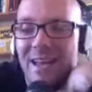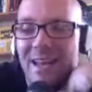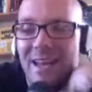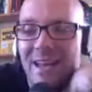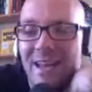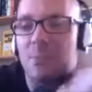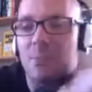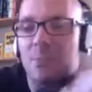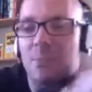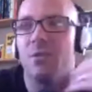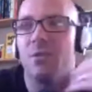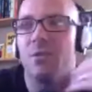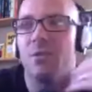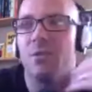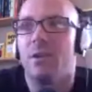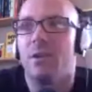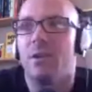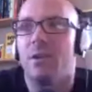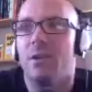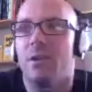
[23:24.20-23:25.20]
absolutely.
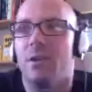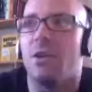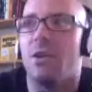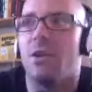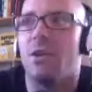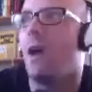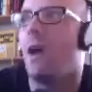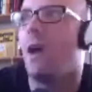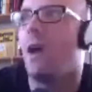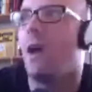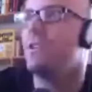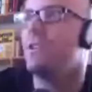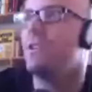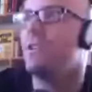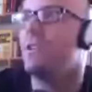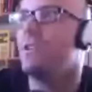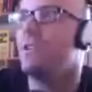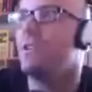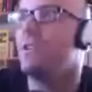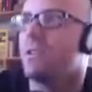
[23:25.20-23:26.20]
So I
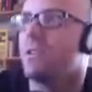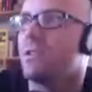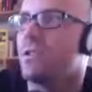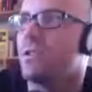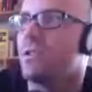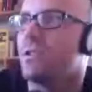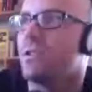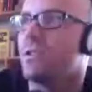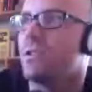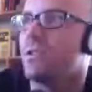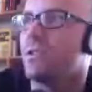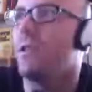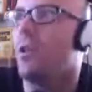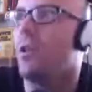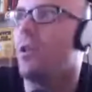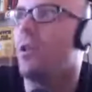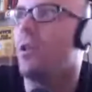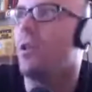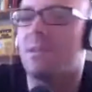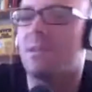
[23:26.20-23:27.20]
just, within the
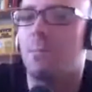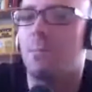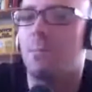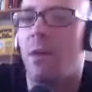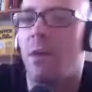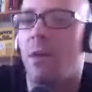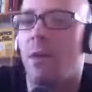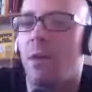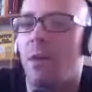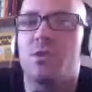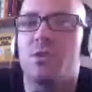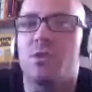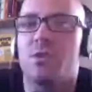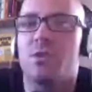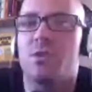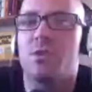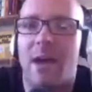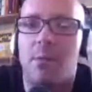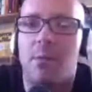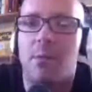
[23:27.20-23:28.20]
last month or so,
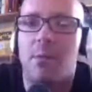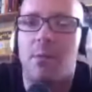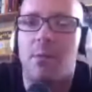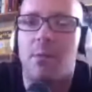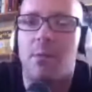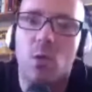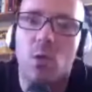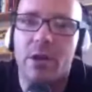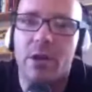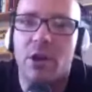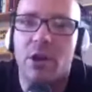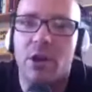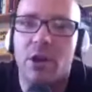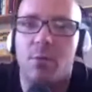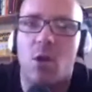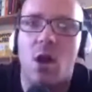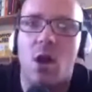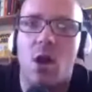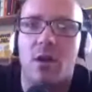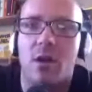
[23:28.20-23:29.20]
had my 4-year
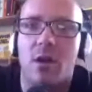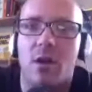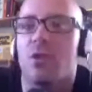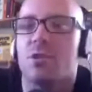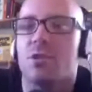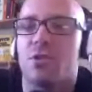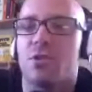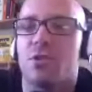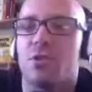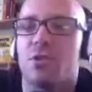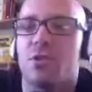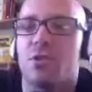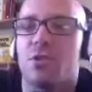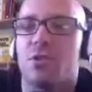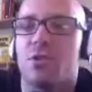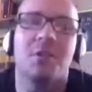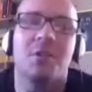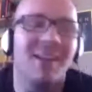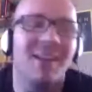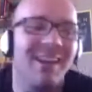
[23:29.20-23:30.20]
blogiversary.
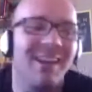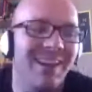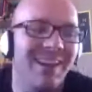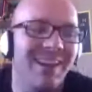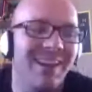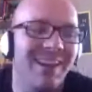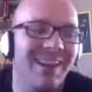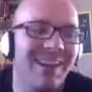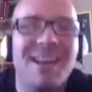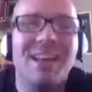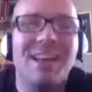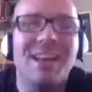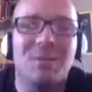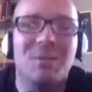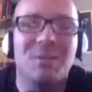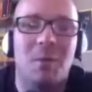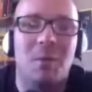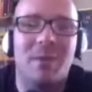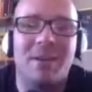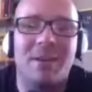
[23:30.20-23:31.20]
So I've
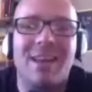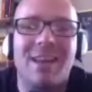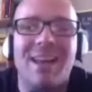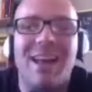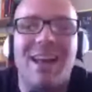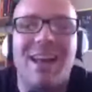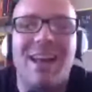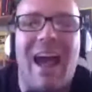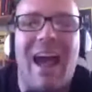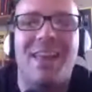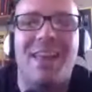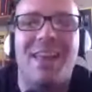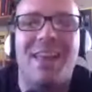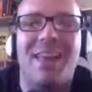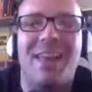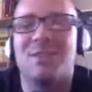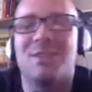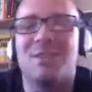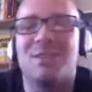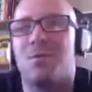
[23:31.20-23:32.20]
been at this
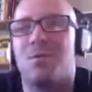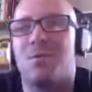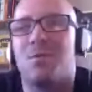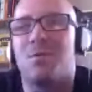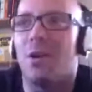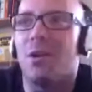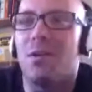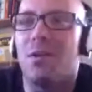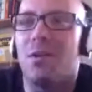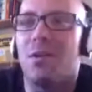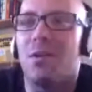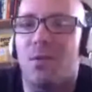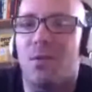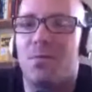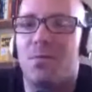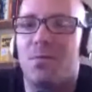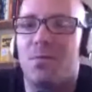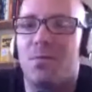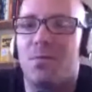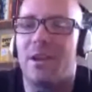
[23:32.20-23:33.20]
for 4
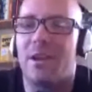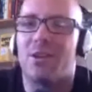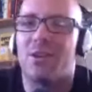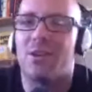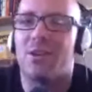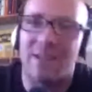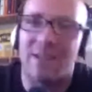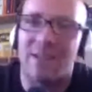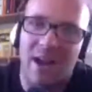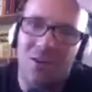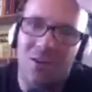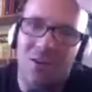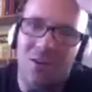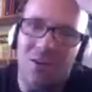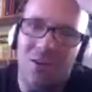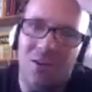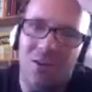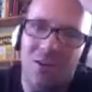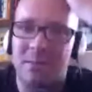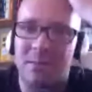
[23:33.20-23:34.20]
years now.
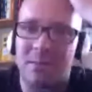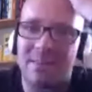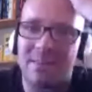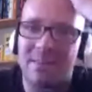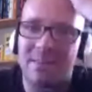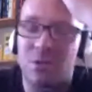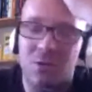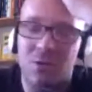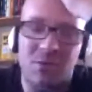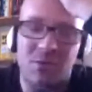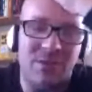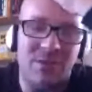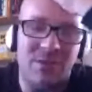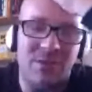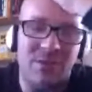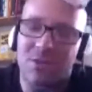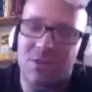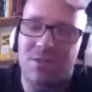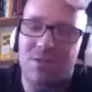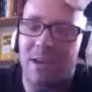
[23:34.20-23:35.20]
And you're just like you
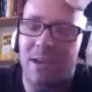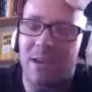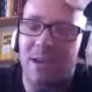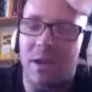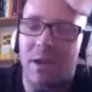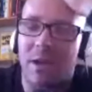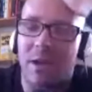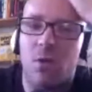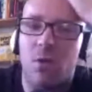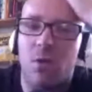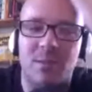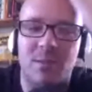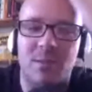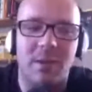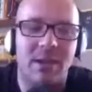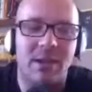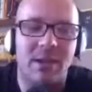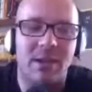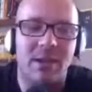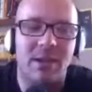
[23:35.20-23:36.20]
said, my goal has been to
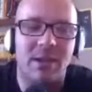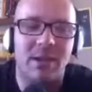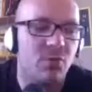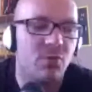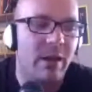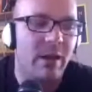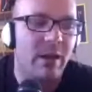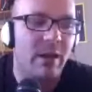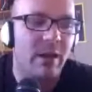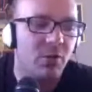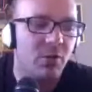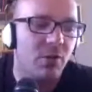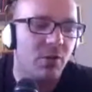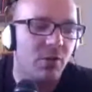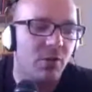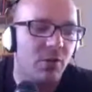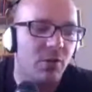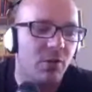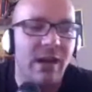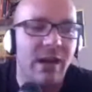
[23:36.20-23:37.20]
post regularly.
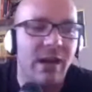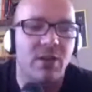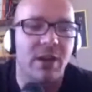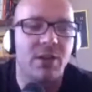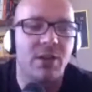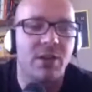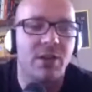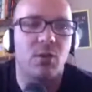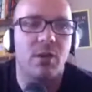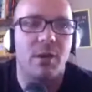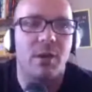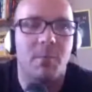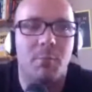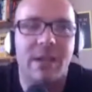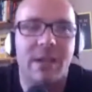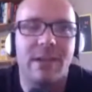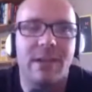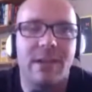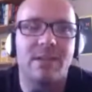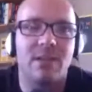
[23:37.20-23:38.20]
I try to do it on
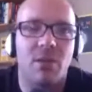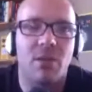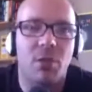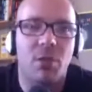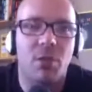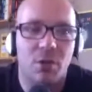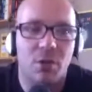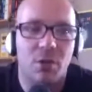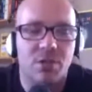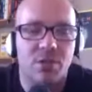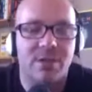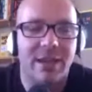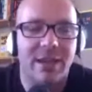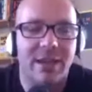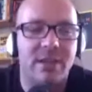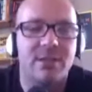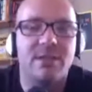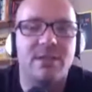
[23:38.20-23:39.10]
Mondays and Thursdays.